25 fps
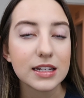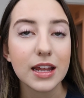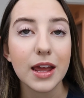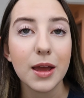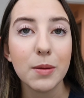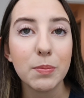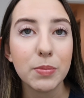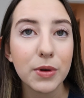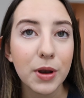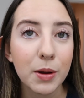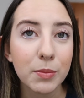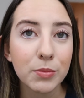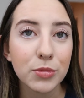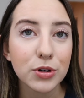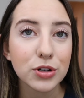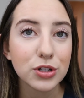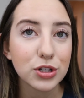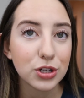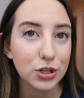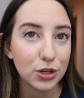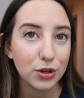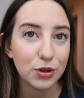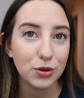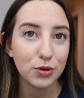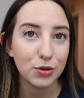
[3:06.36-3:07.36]
Tip number
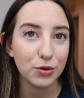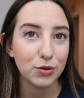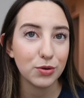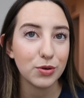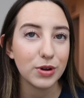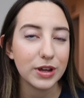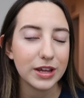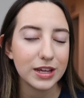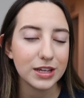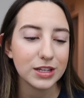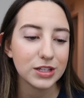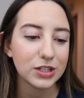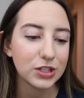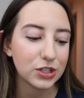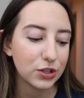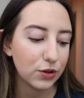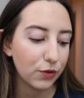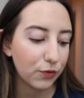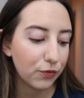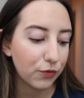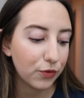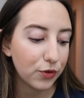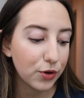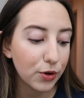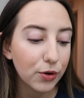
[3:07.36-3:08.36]
2 is
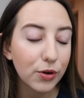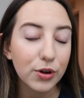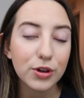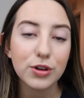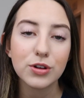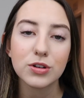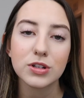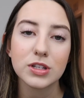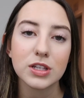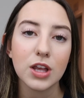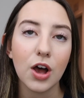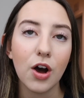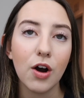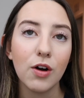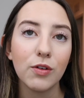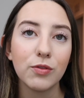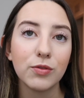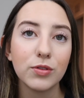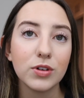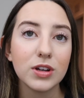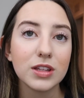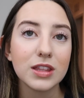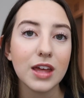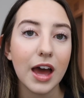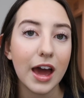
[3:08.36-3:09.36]
to fuel
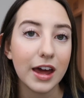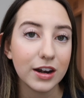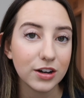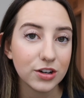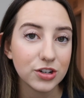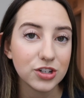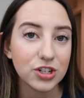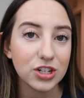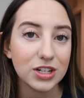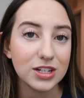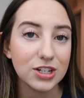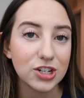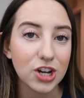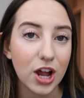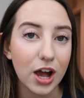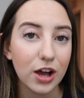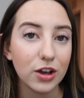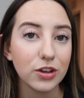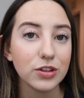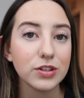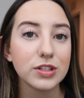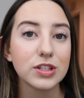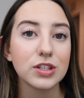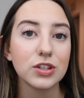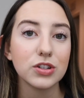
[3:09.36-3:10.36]
yourself with energy
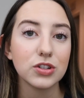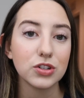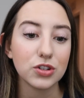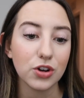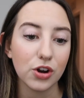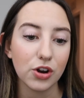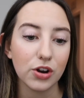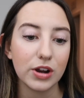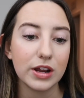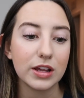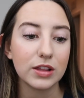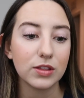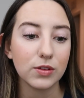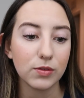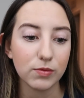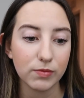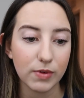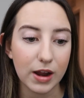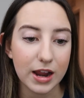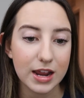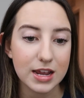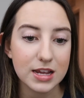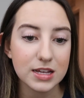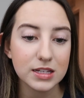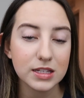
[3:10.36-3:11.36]
gels during the
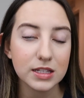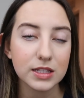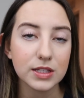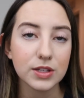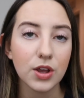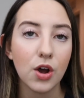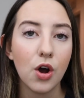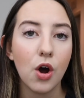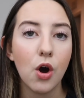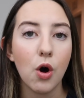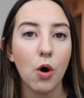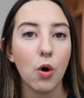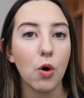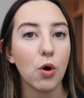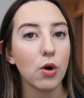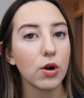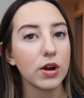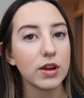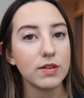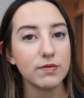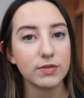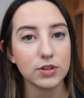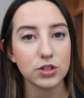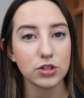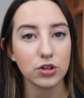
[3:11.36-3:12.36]
race
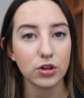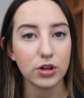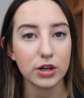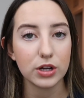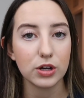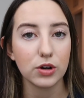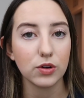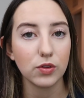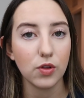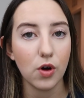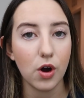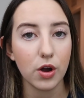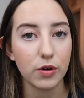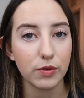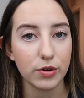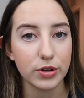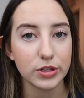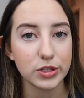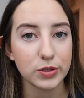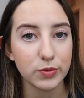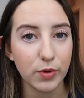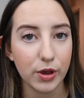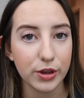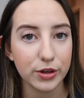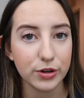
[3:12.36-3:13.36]
or even during your long
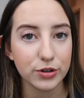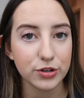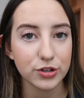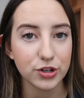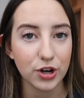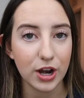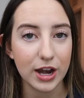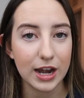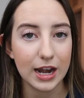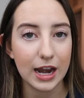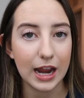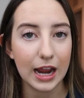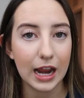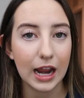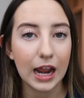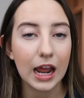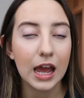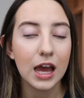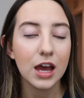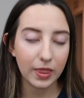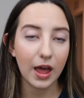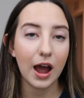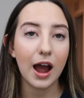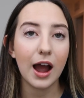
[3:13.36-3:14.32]
runs while you're training.